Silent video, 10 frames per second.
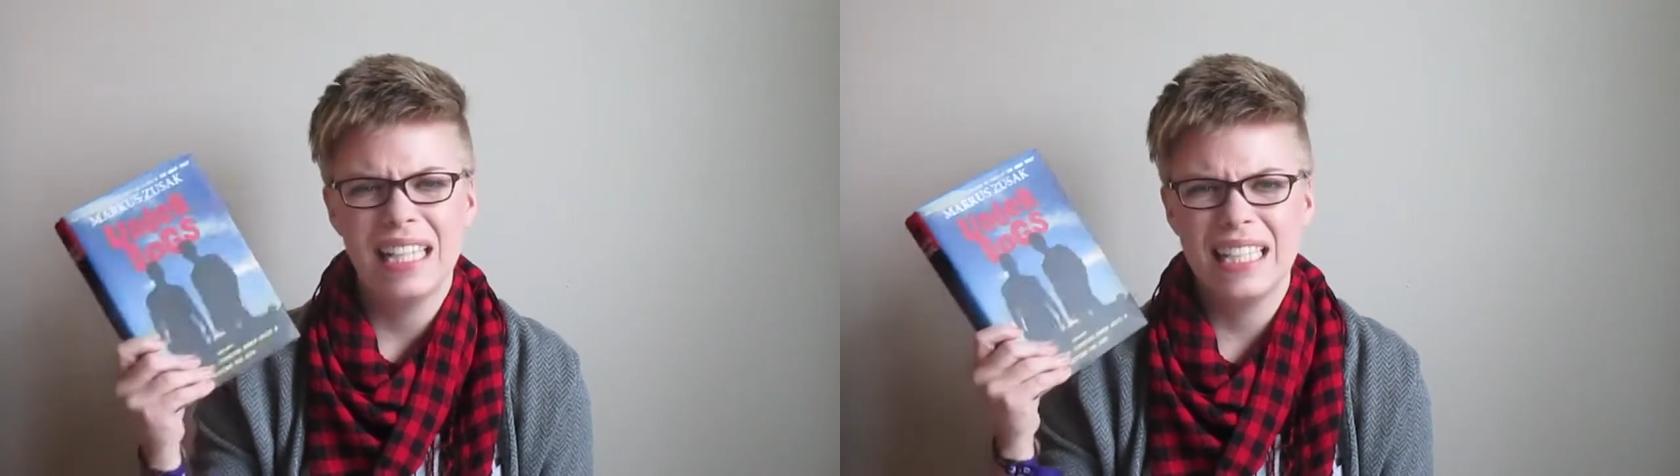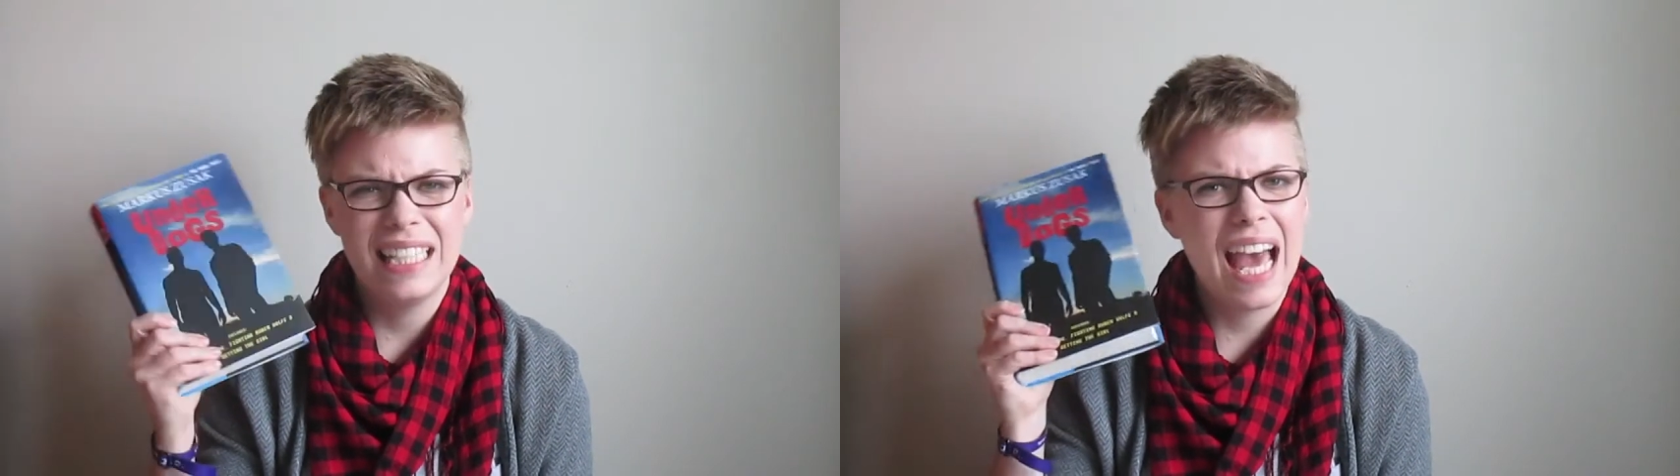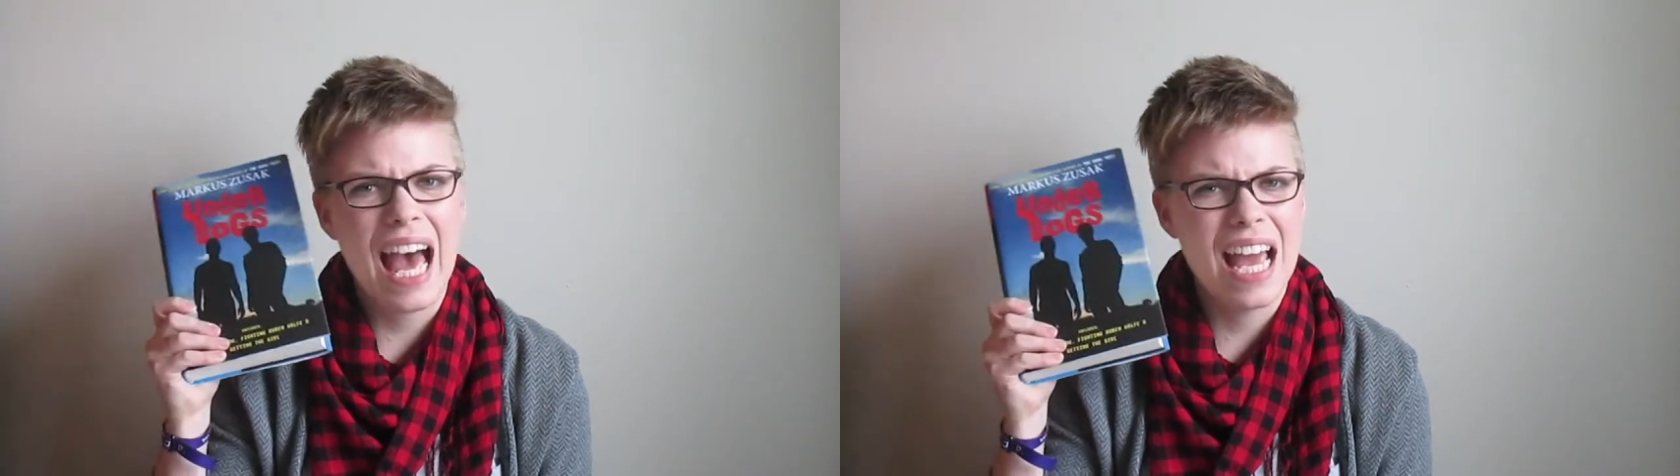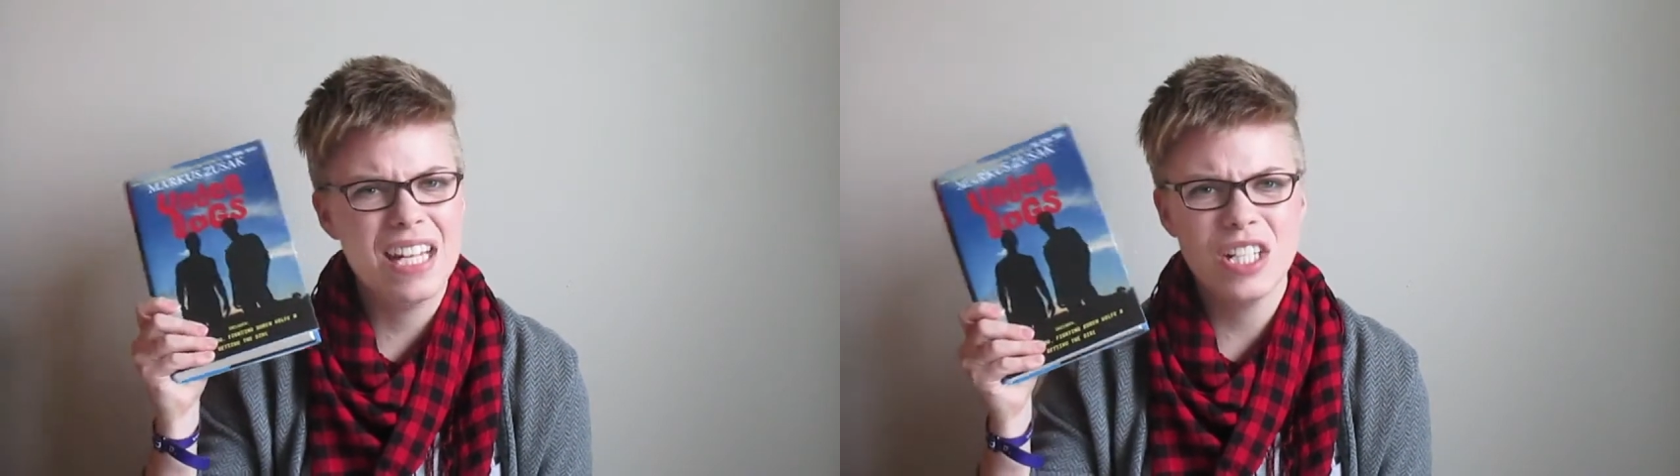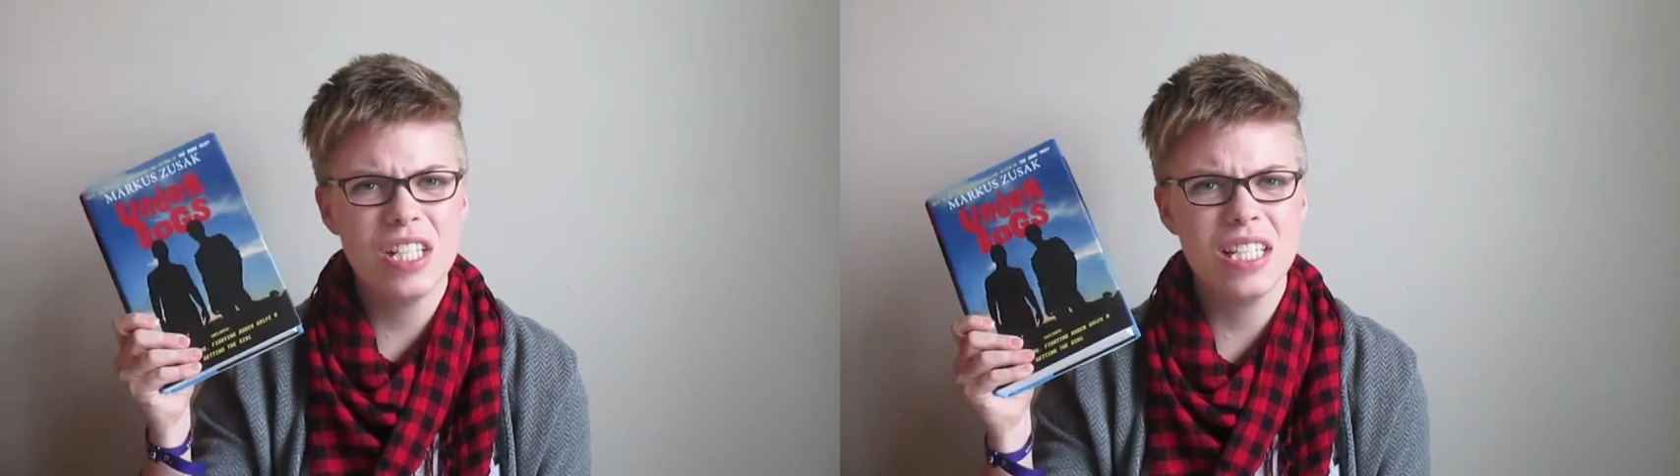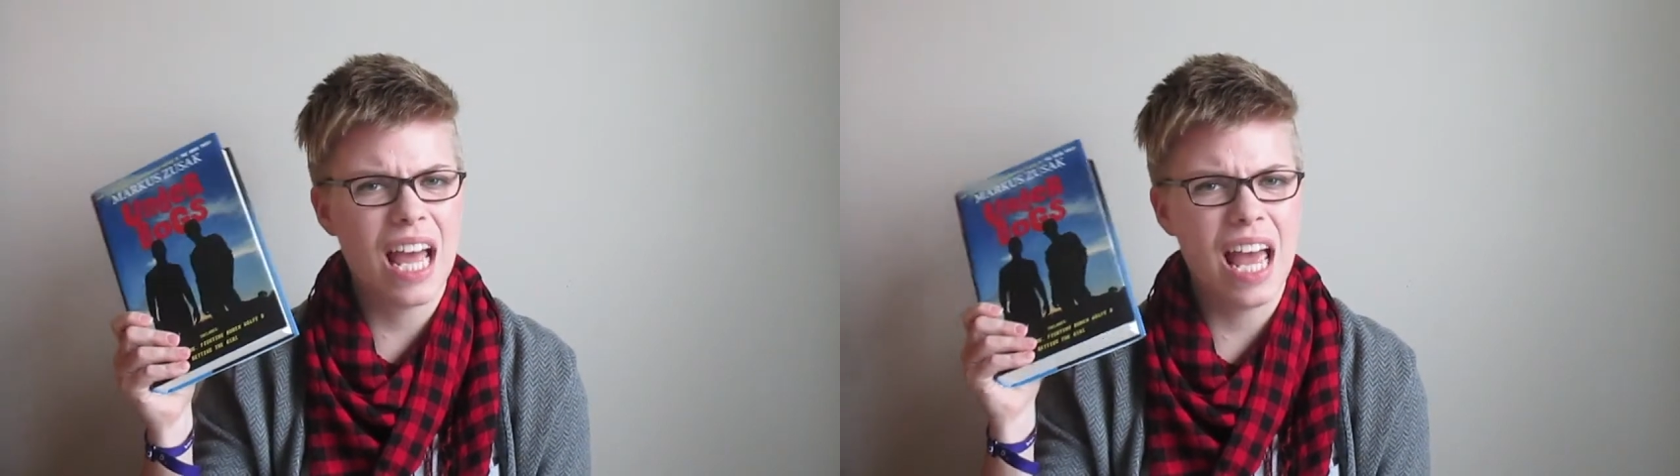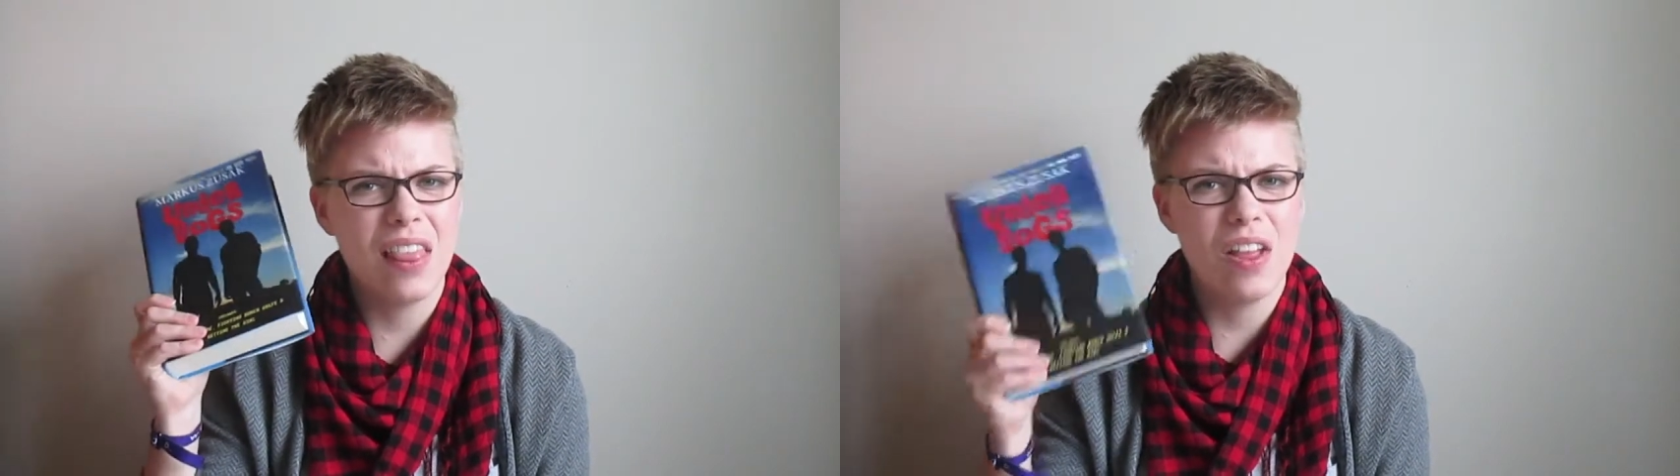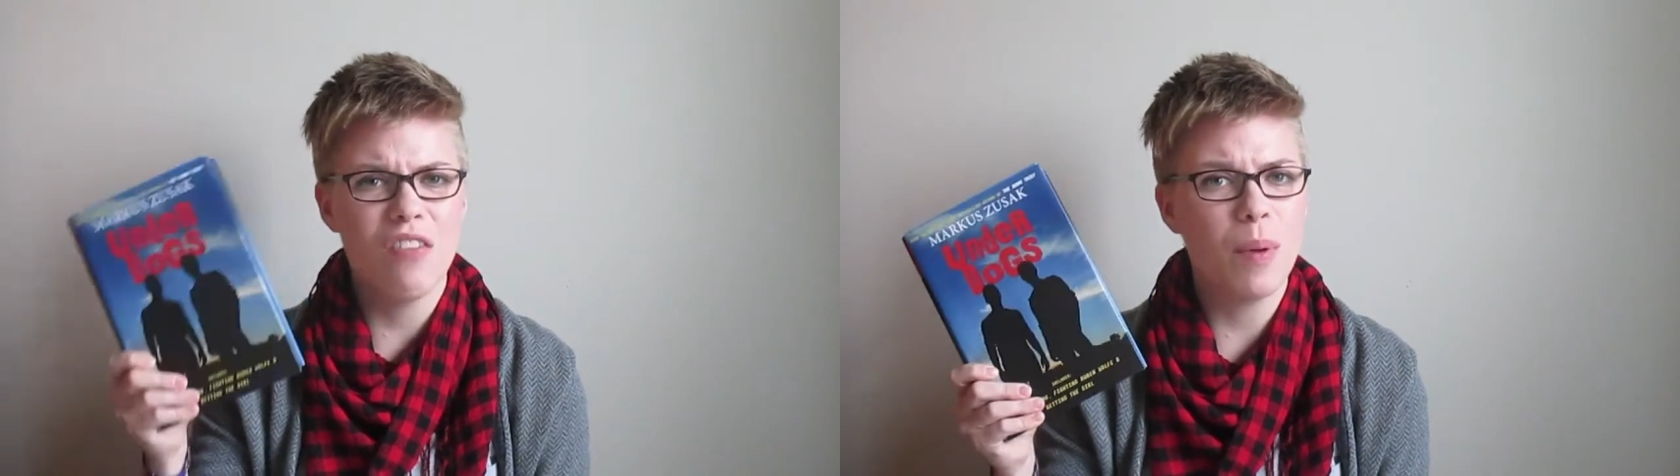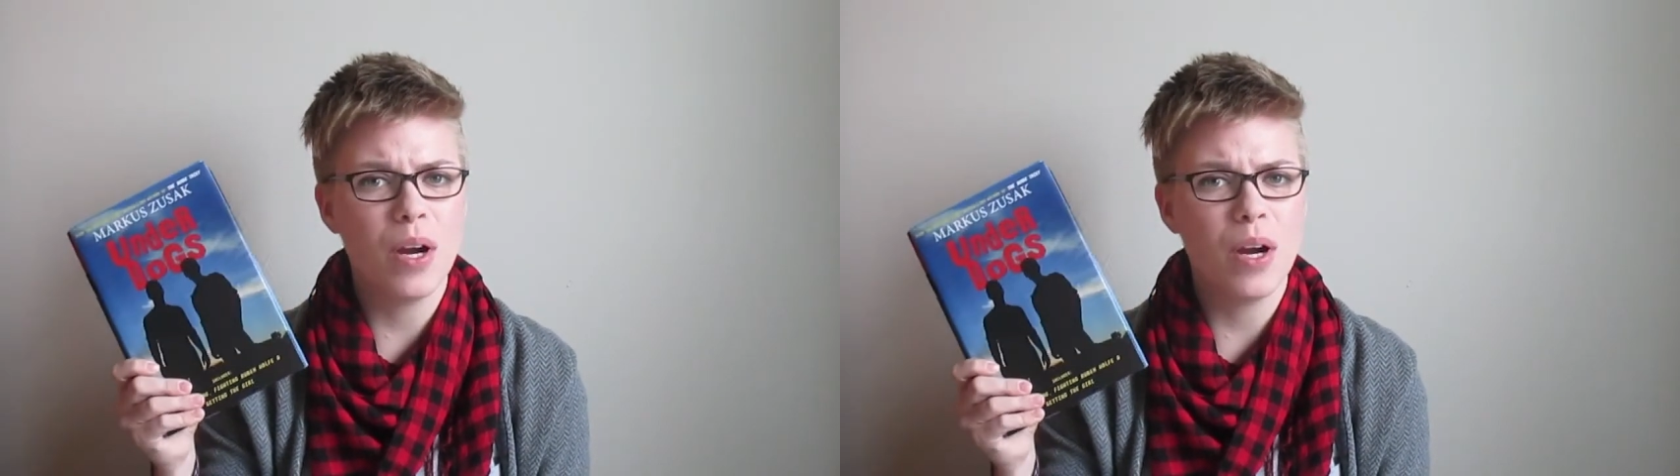Yeah, I love